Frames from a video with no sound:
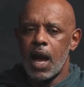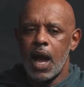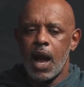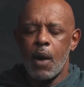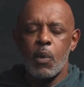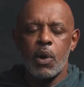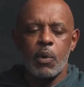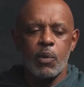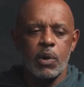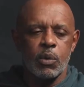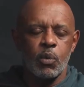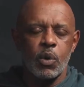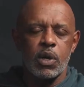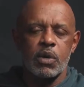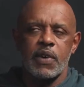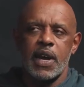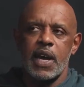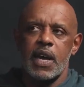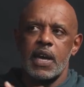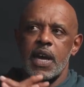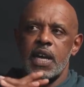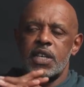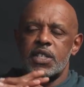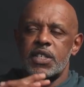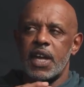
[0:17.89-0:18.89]
uh, I worked with one
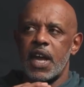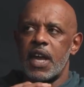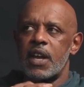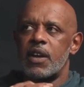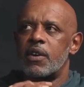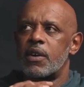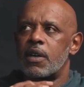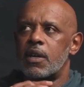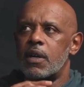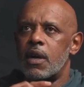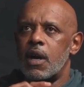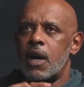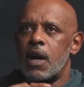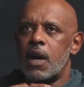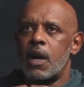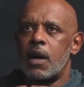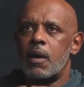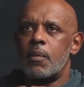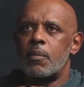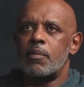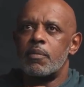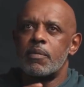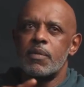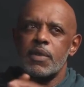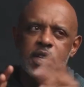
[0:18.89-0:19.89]
educator
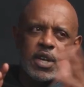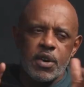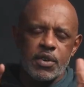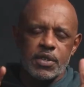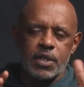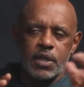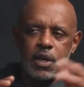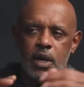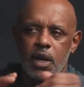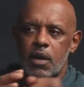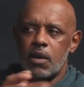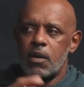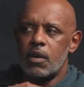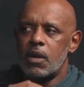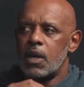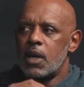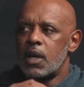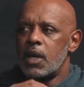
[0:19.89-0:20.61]
um, years ago.